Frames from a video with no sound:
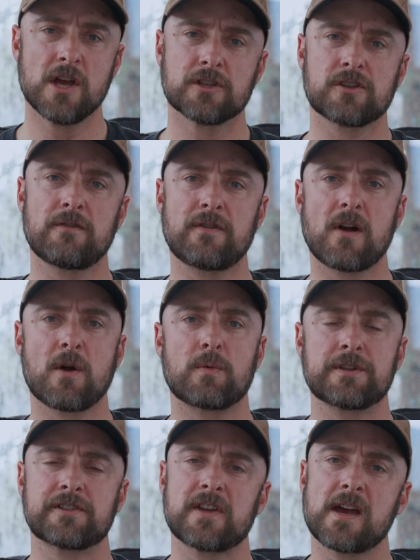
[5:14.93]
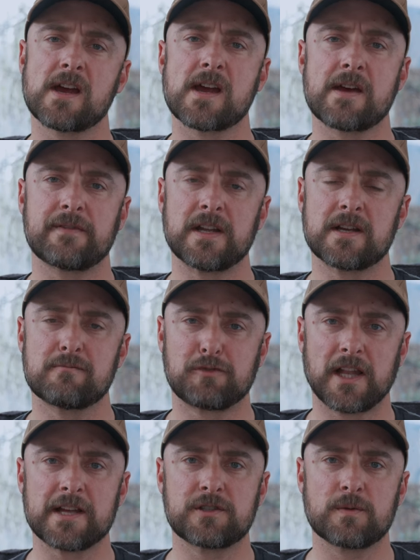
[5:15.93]
So far, I wouldn't say I have any
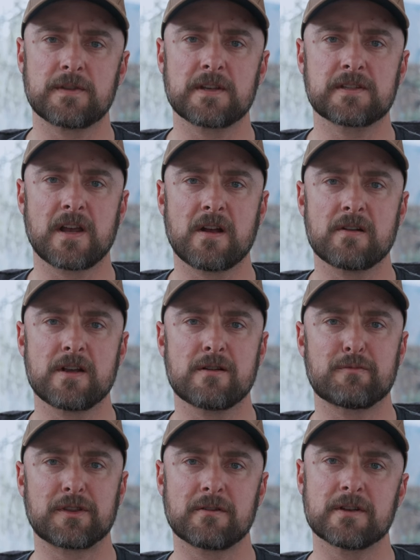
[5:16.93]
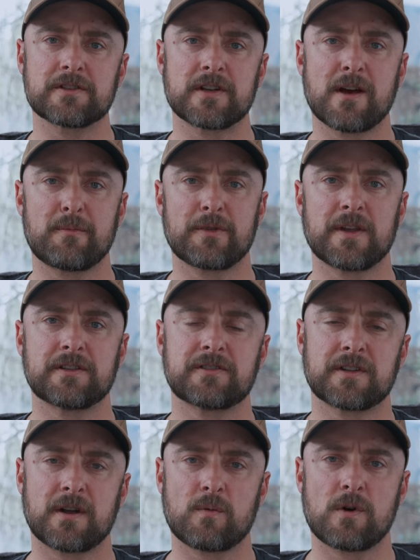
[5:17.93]
complaints with this carrier, but there is a couple things
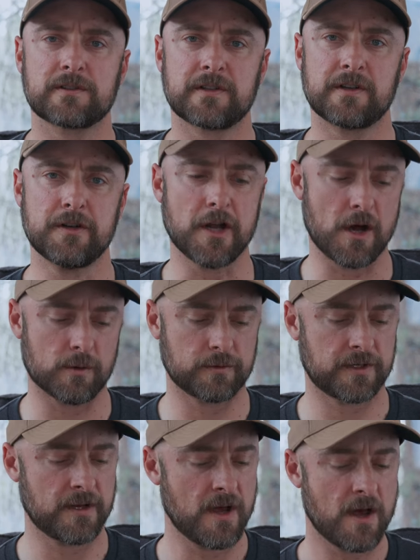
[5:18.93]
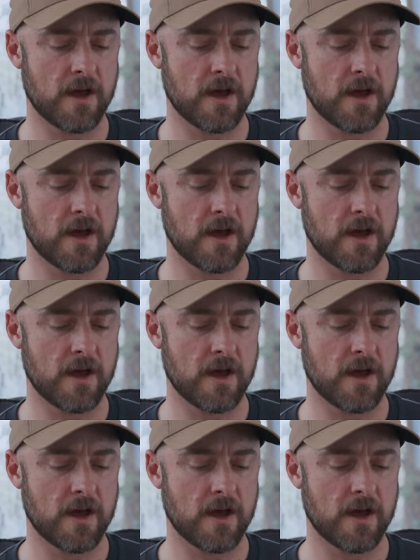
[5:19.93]
that I want to note.